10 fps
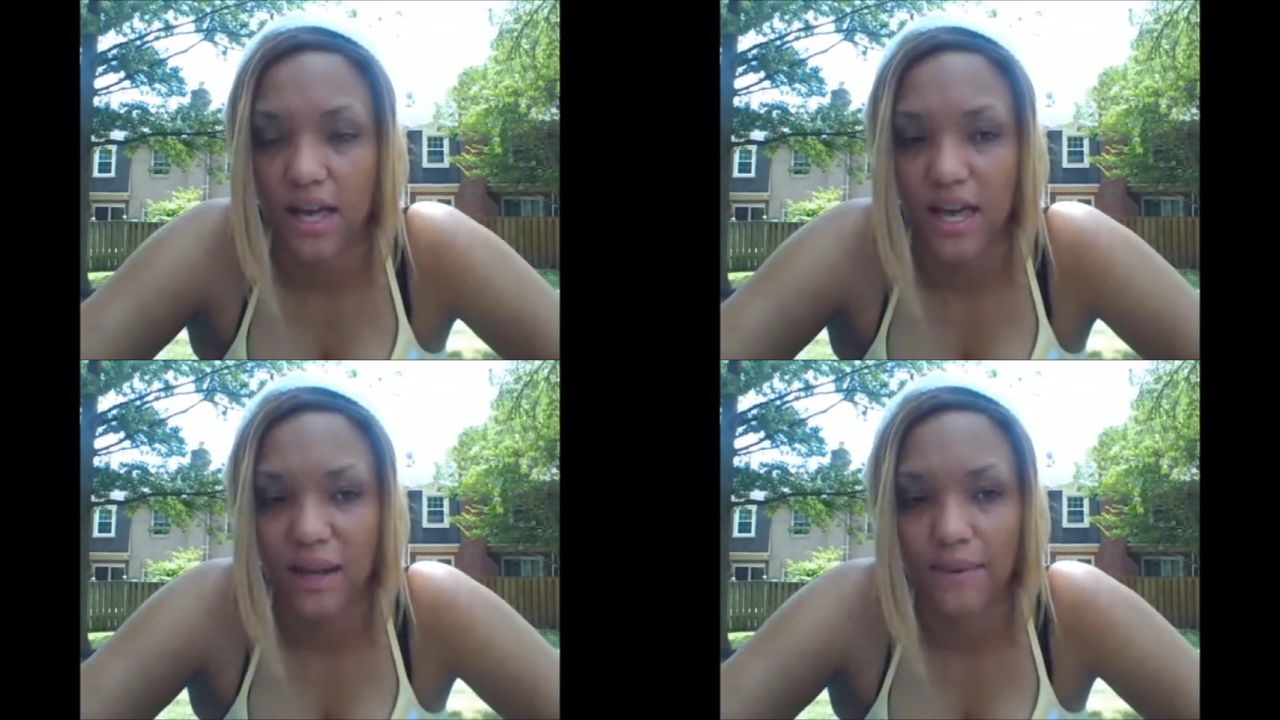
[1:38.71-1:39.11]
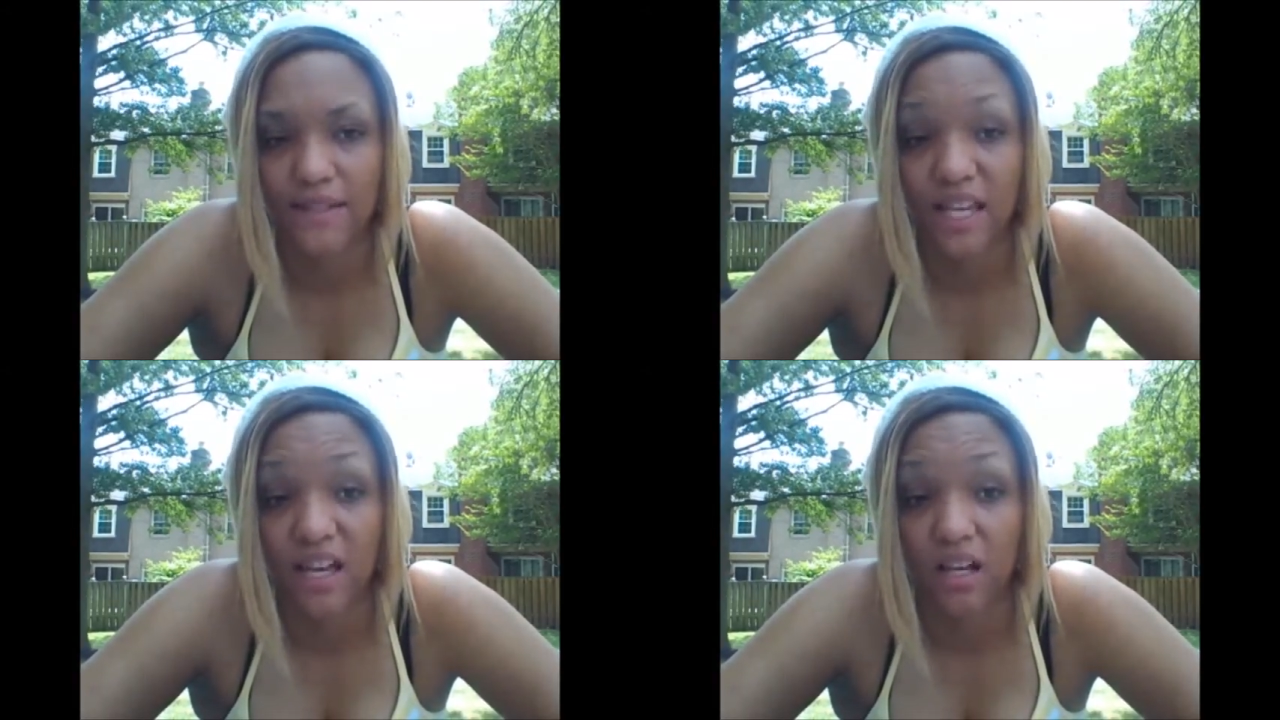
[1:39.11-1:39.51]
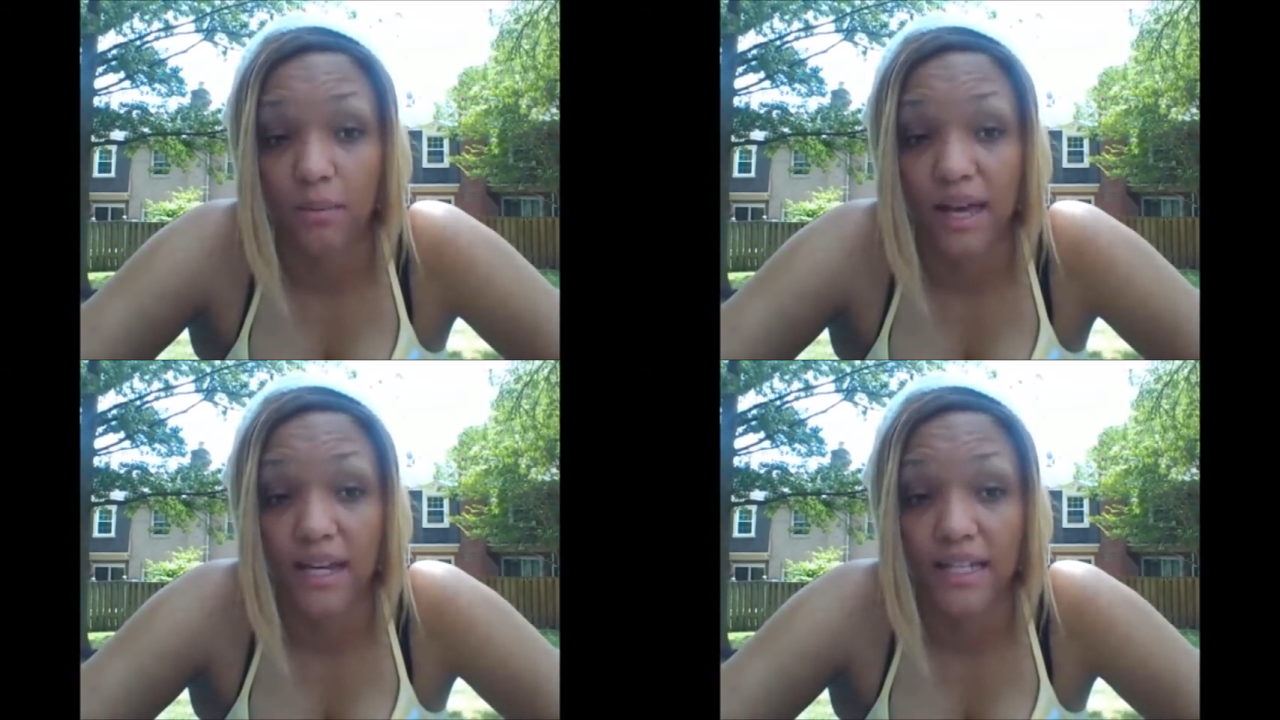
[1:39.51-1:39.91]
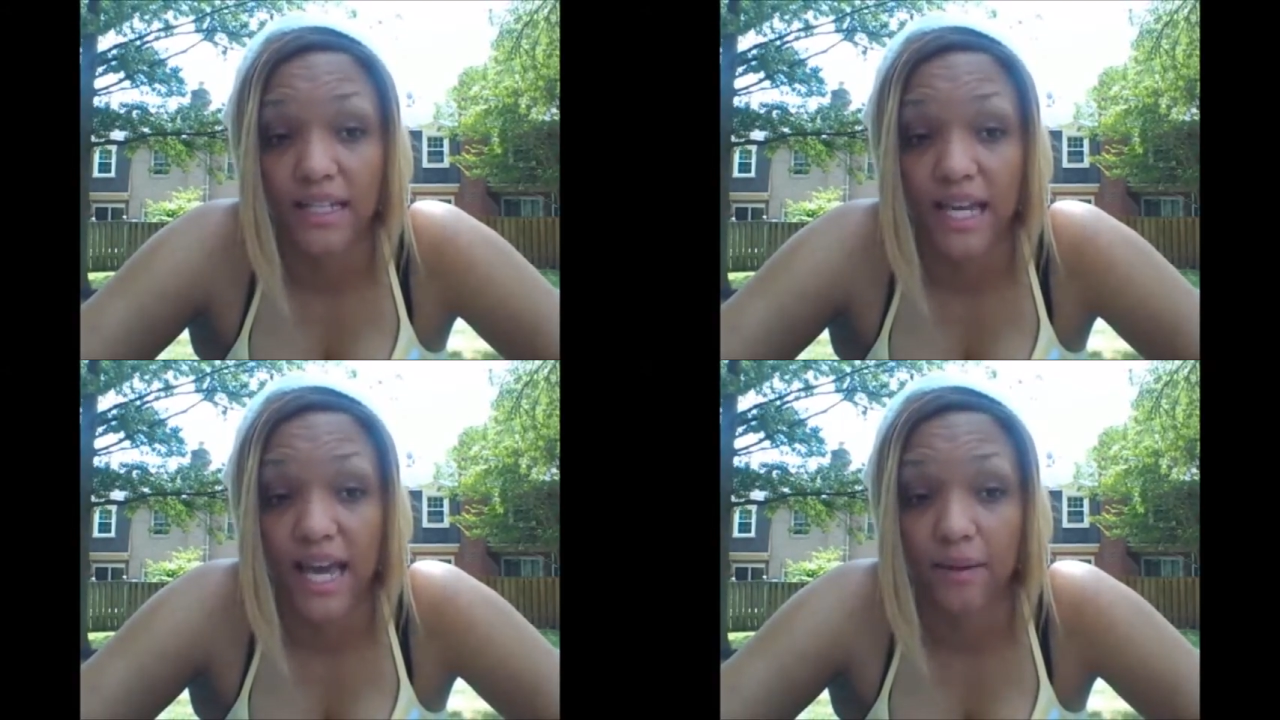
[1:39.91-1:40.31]
and I must have had a panic
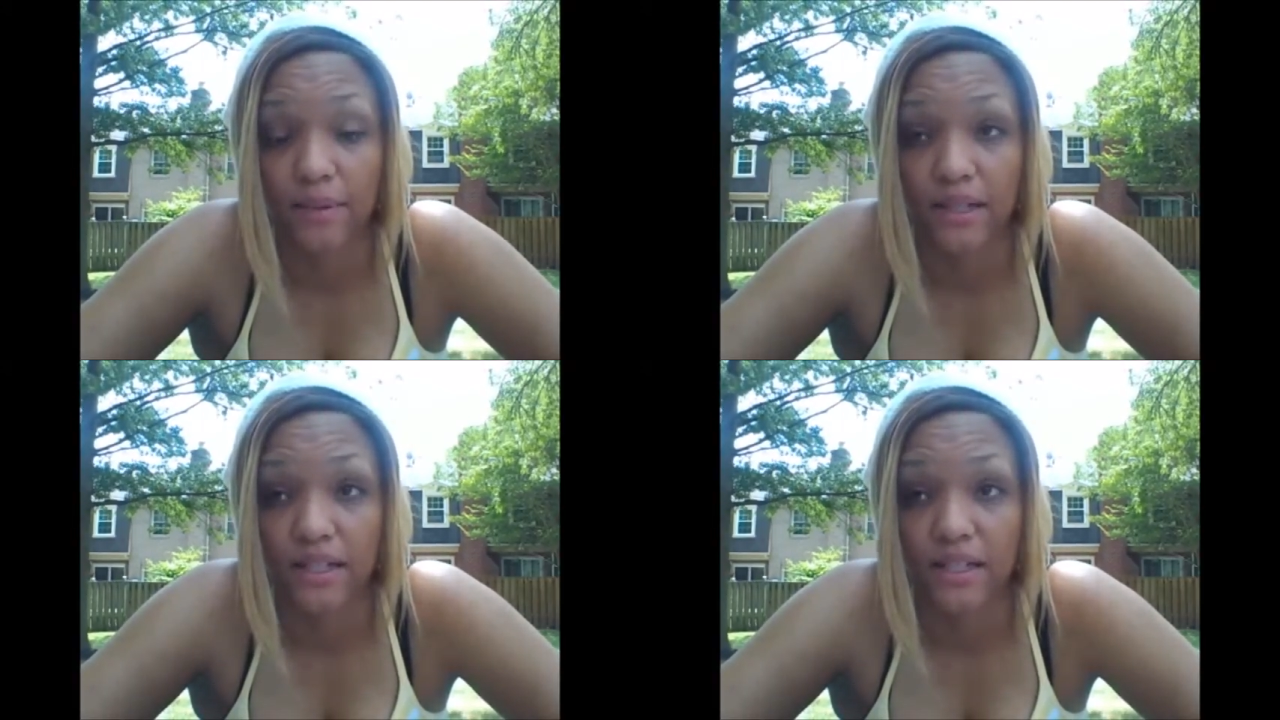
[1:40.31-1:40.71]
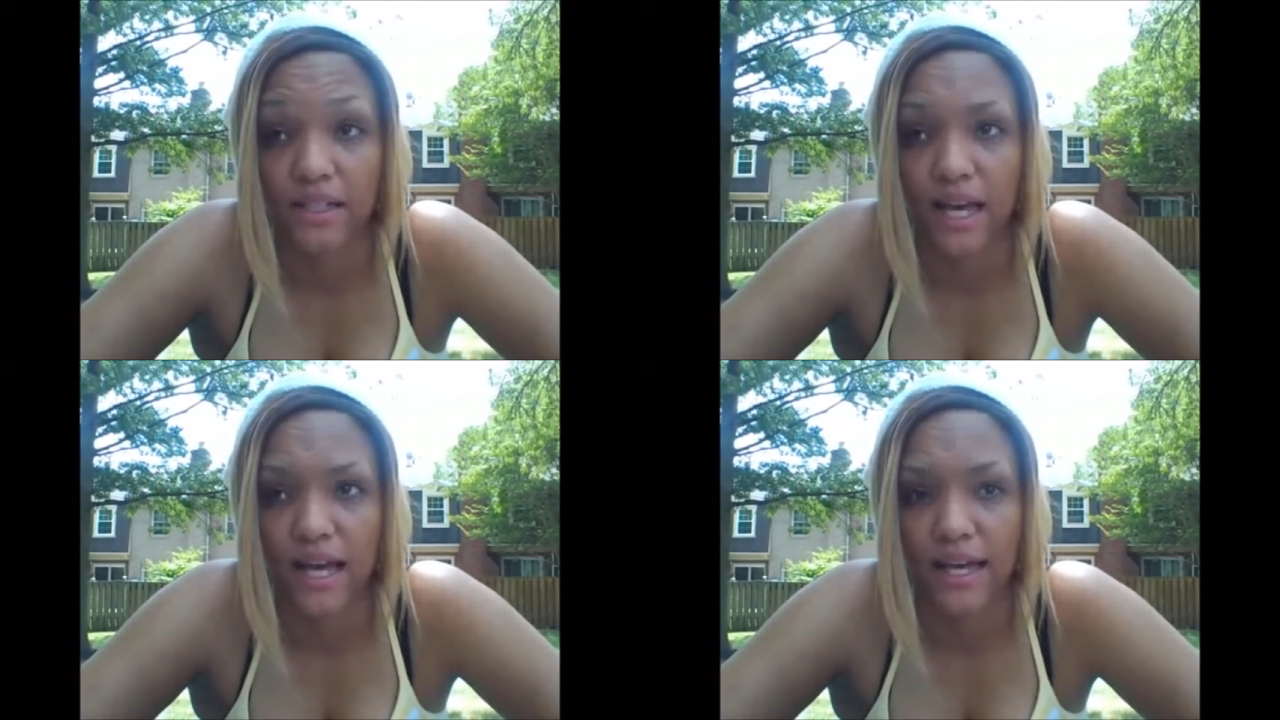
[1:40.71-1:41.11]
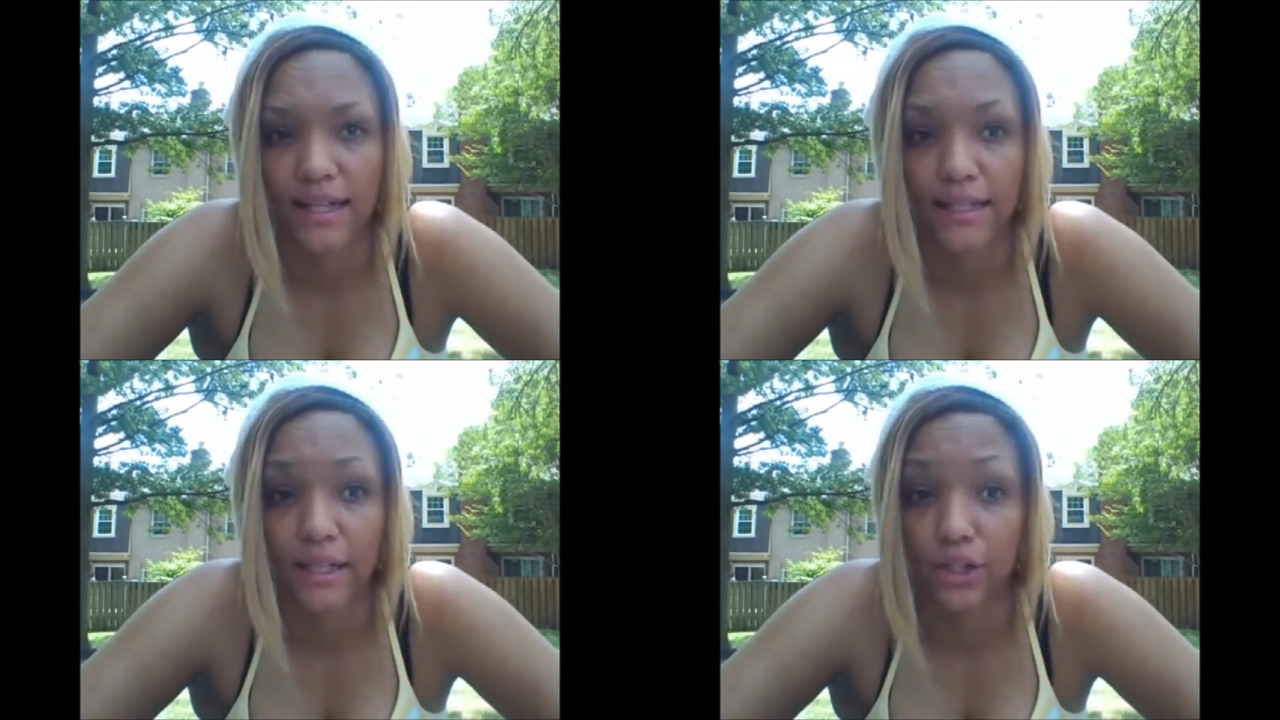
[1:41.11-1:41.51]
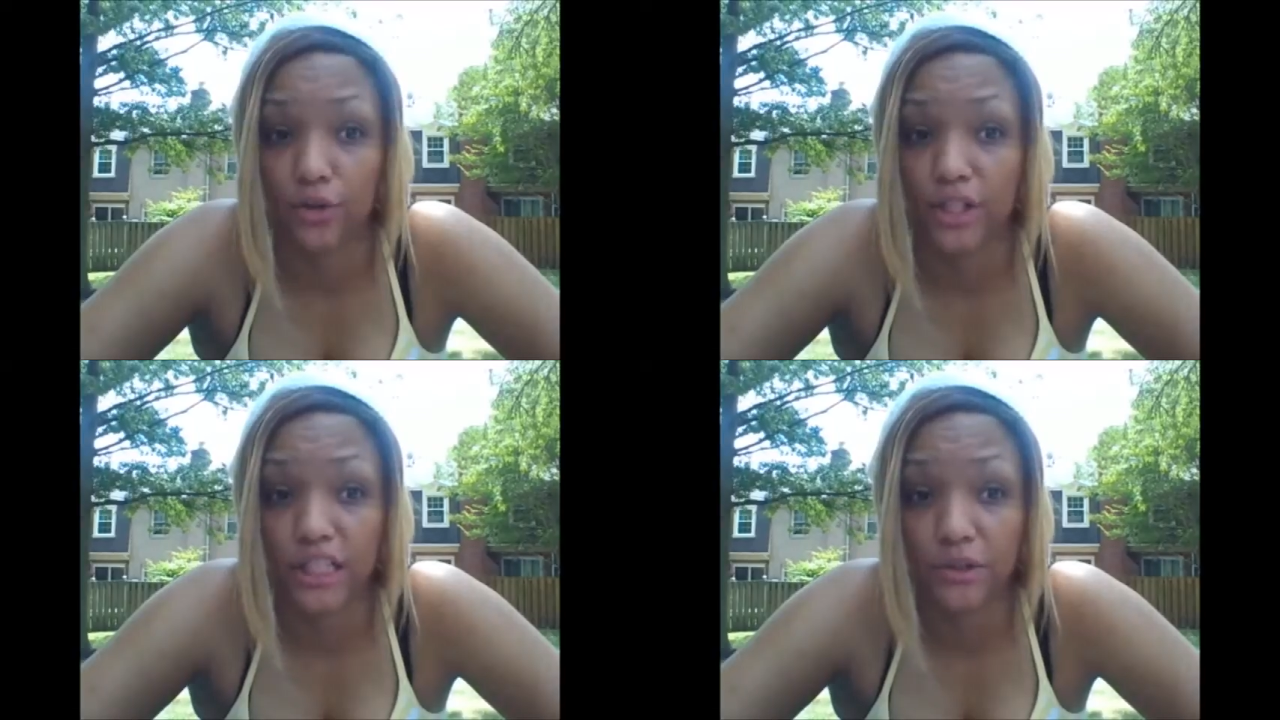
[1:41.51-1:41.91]
attack because I didn't
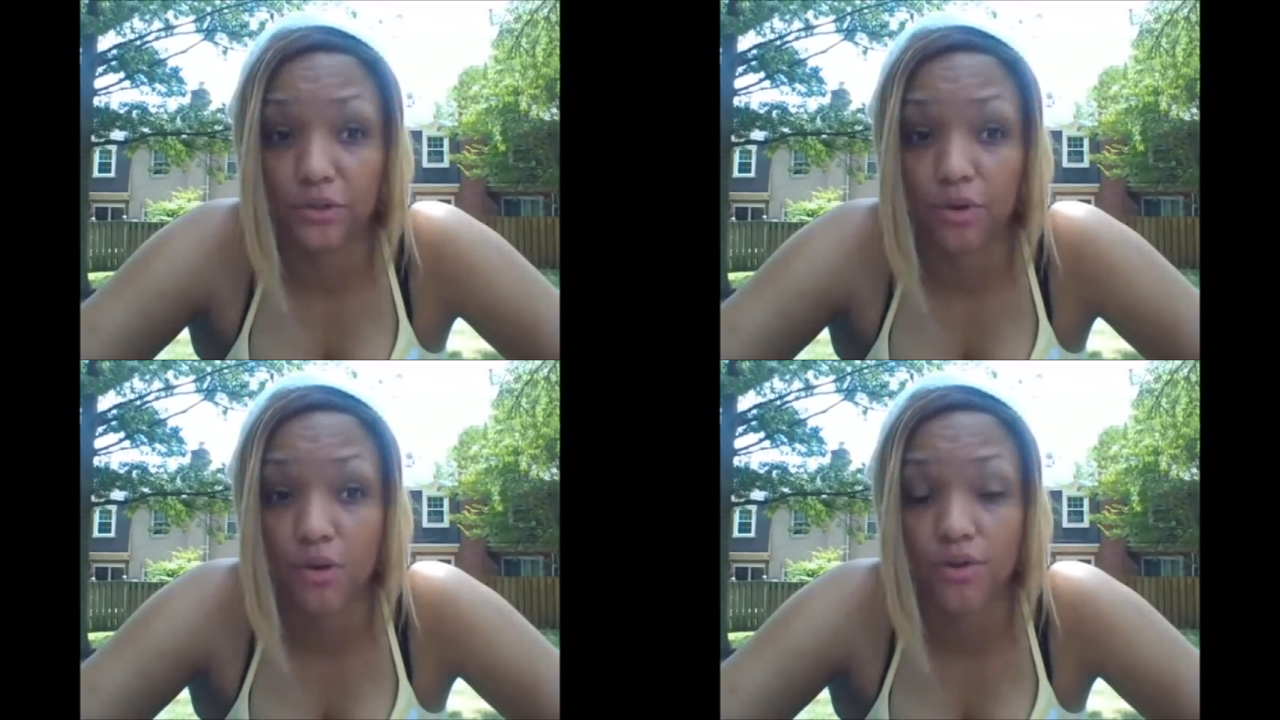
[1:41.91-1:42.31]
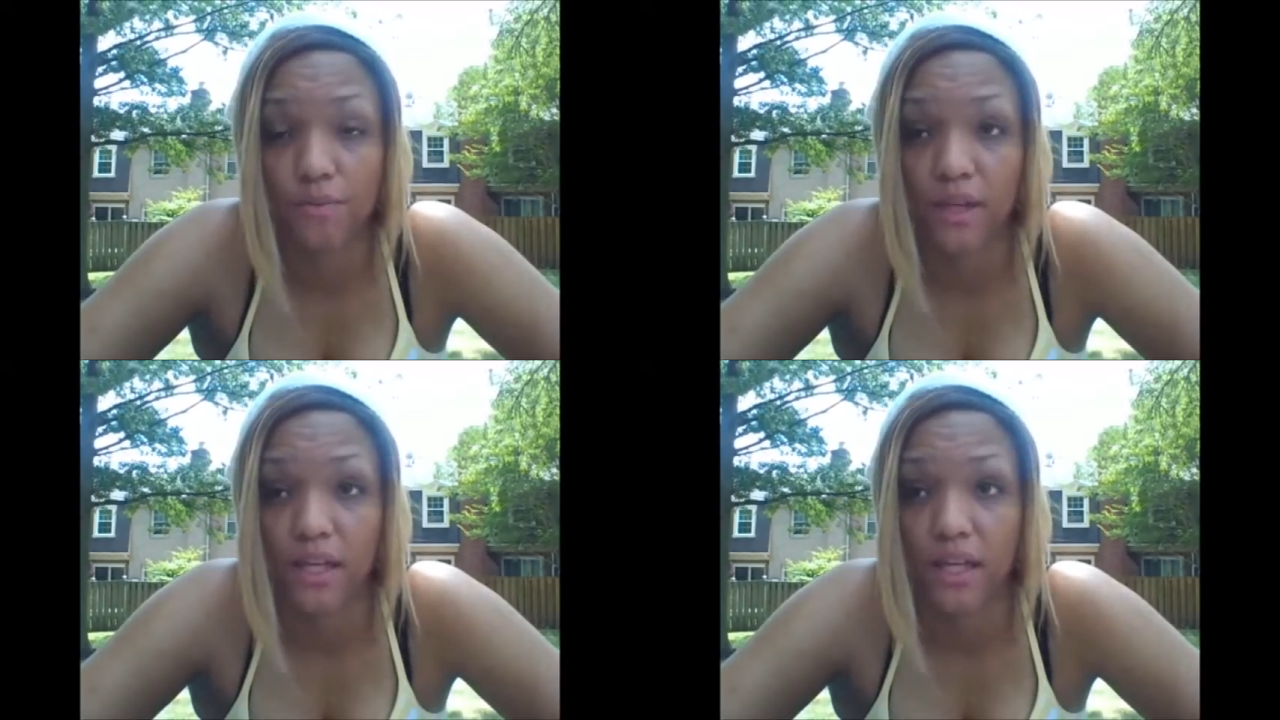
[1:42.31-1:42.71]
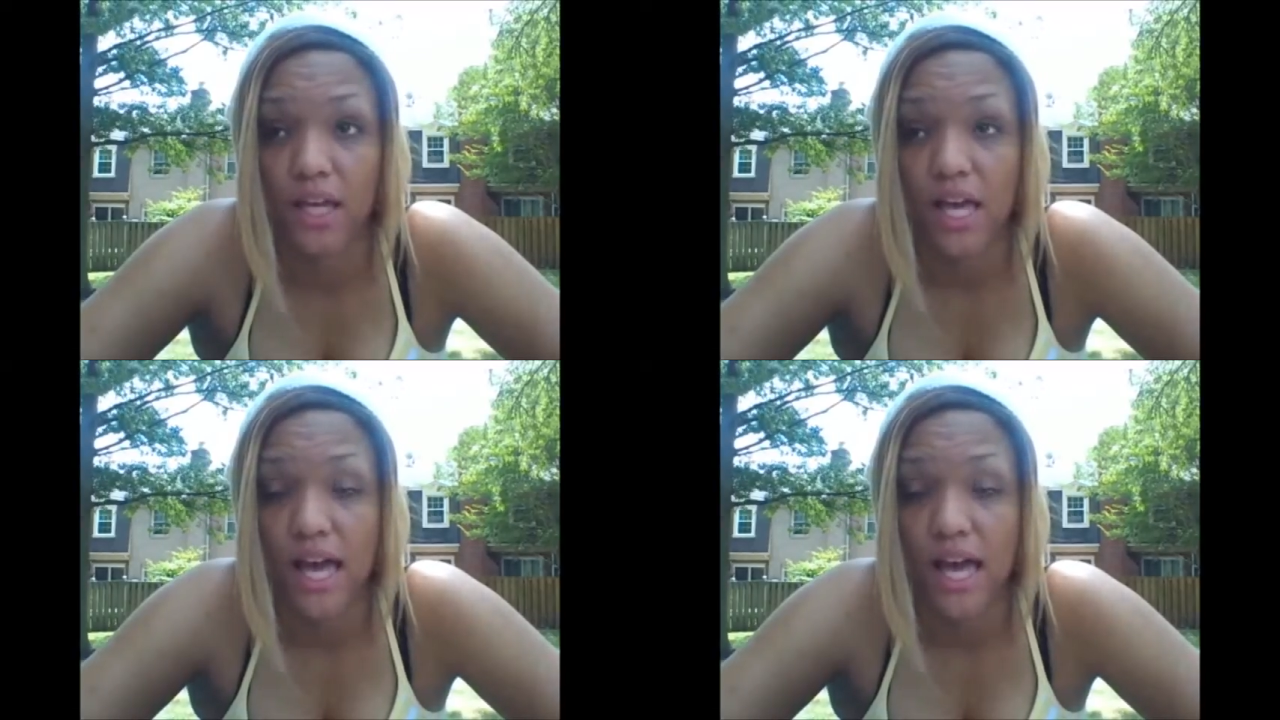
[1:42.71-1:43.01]
know anything was wrong with me.